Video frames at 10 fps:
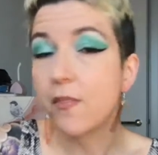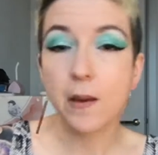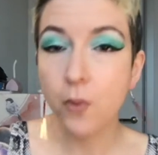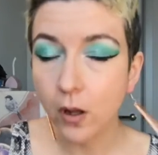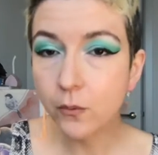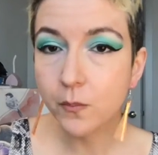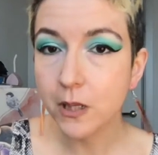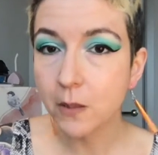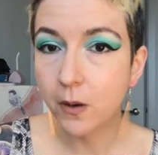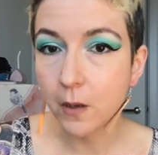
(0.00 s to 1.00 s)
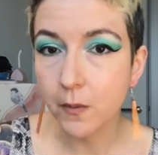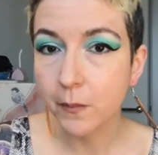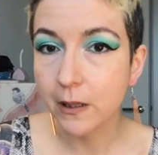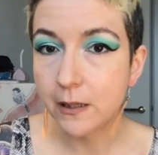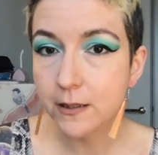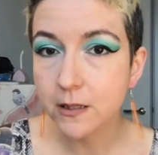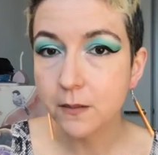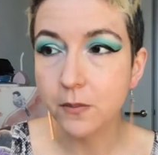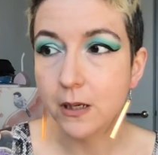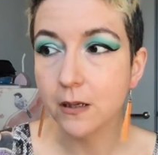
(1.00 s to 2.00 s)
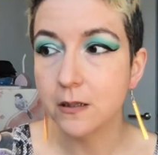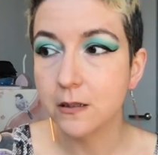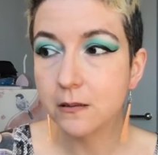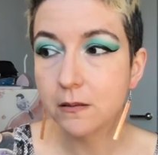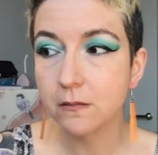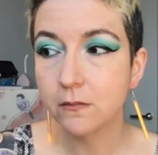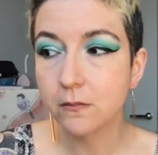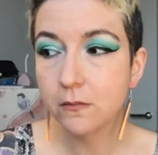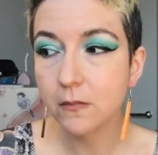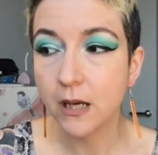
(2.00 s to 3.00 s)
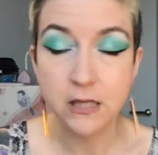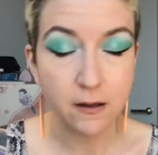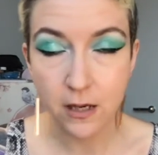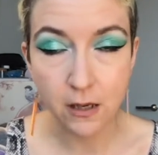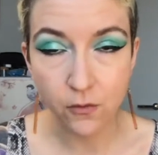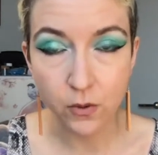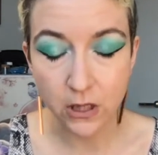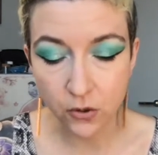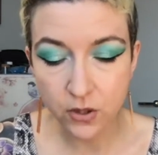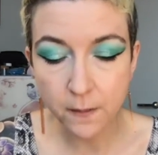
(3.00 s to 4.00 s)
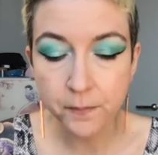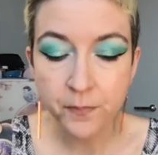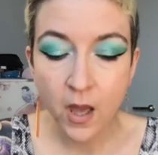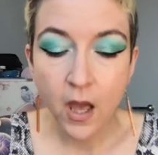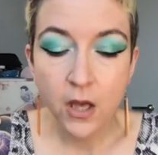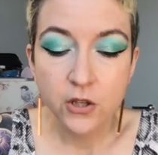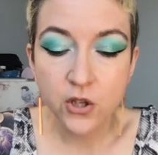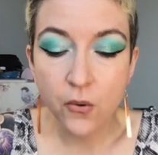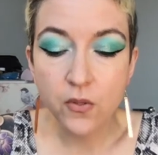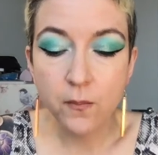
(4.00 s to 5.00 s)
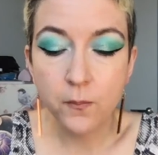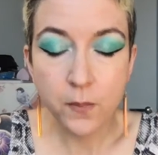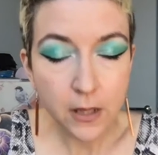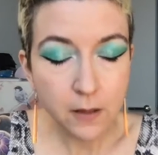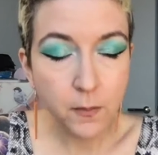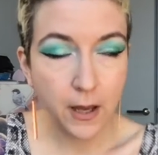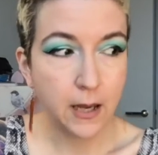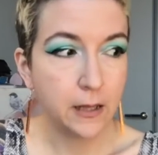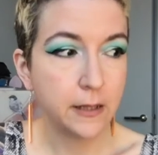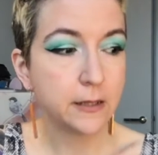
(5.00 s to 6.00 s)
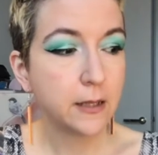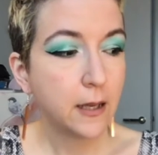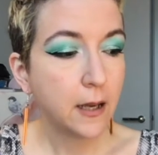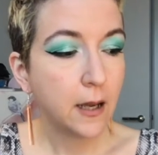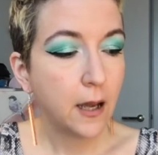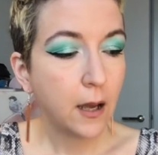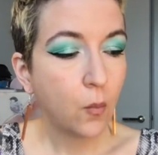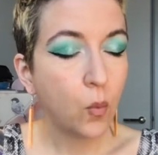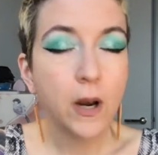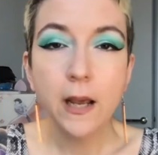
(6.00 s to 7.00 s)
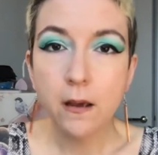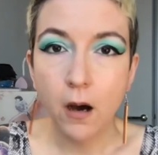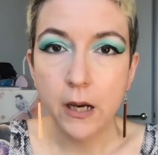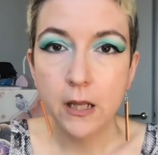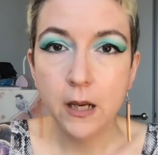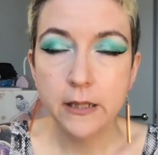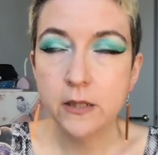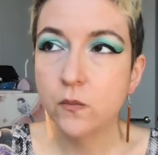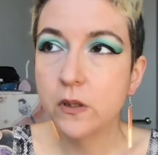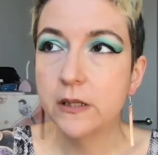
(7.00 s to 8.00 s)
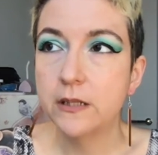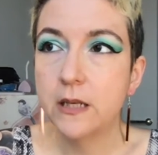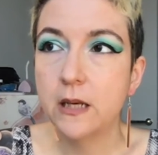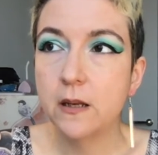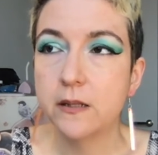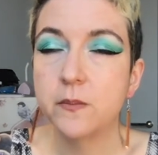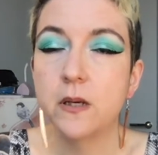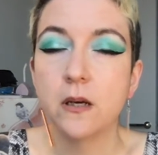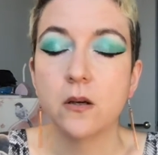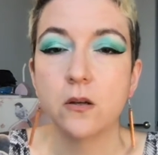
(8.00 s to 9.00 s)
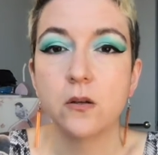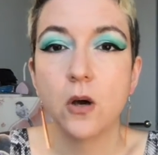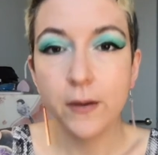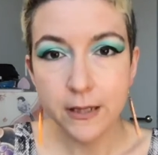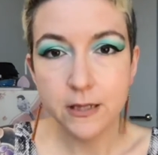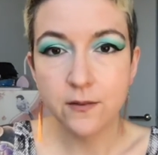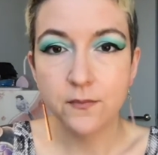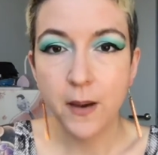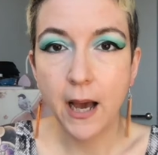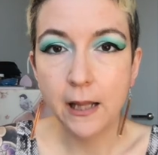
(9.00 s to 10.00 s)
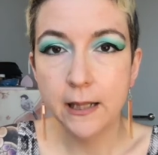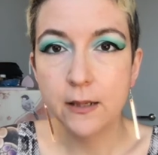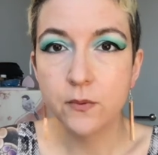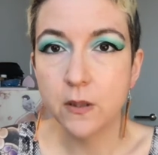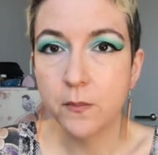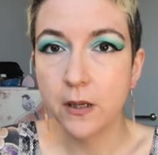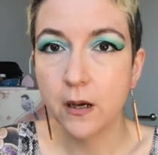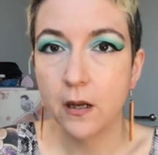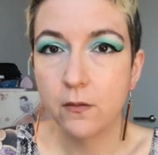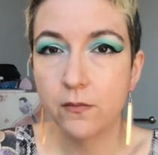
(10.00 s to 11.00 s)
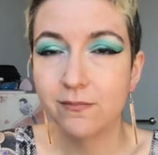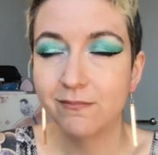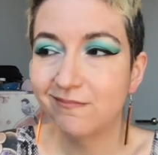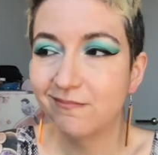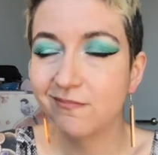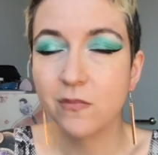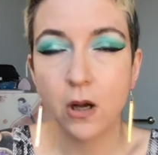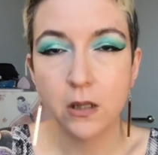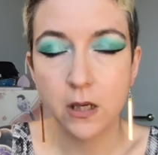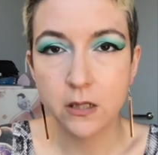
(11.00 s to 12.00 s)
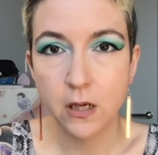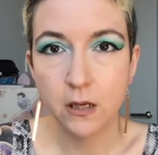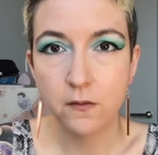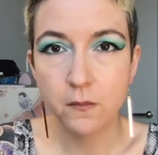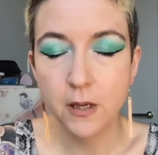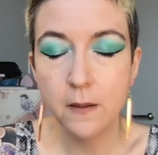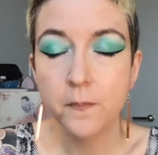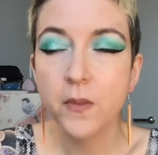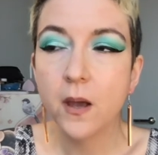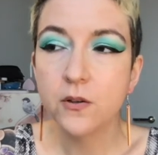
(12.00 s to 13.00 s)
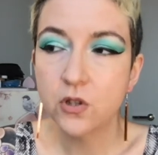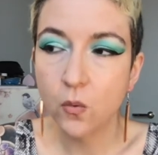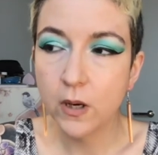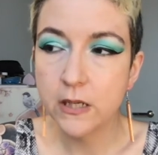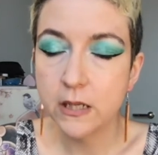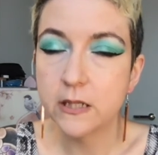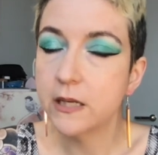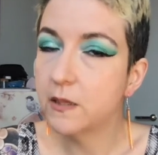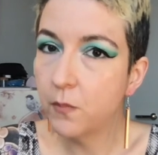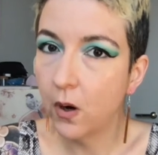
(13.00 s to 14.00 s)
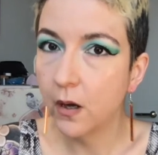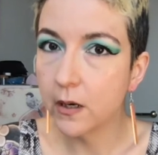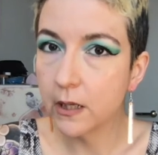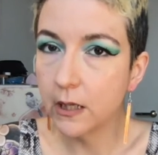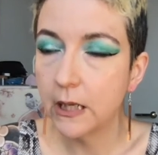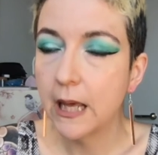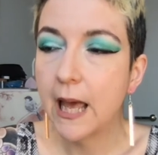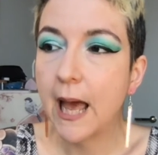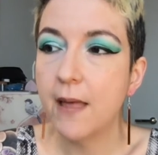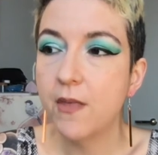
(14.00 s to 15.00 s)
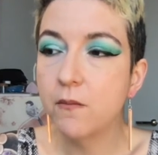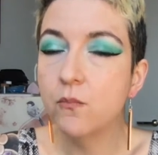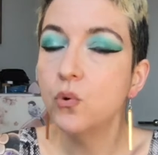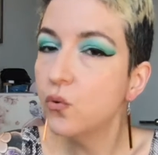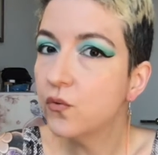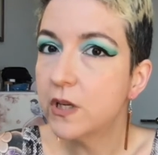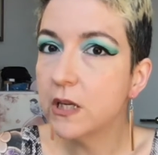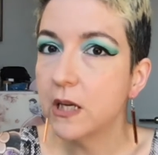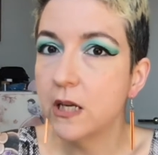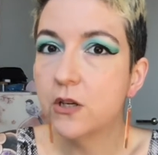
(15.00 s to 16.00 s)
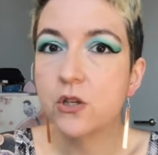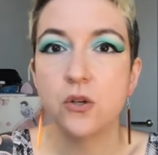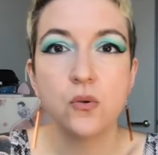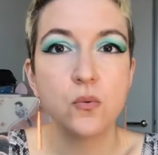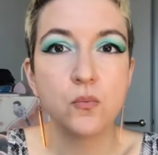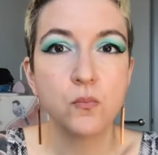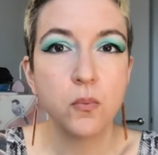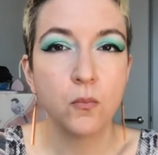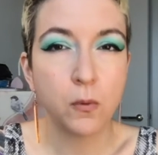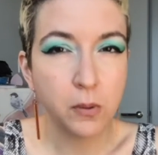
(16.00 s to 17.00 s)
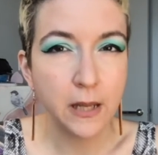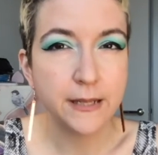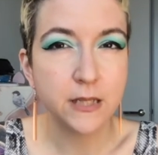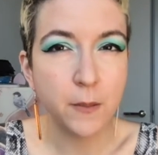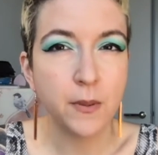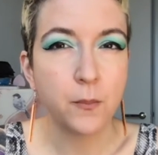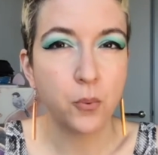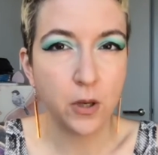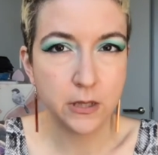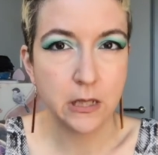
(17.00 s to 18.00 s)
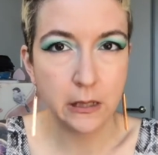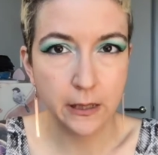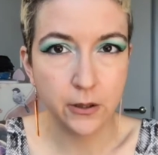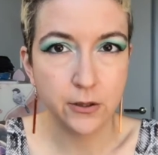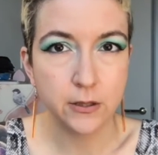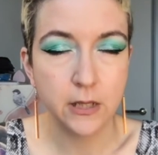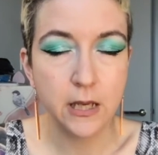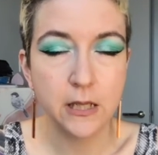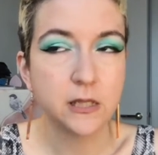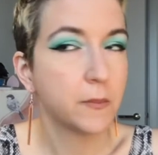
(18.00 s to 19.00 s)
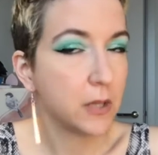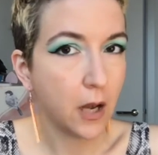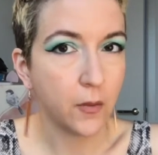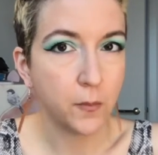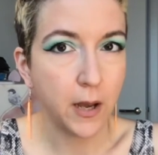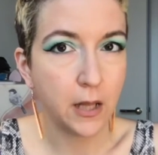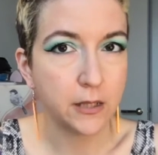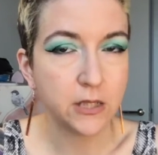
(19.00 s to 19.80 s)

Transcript: They probably would be at the bottom of my list because I never really used them. So the Biddy palette, when I got it, I didn't really see it as being a good cohesive palette. It was a bit kind of not that exciting for me. So what I did is I depotted it and then moved it into replace some of the pressed glitters in some of the other palettes.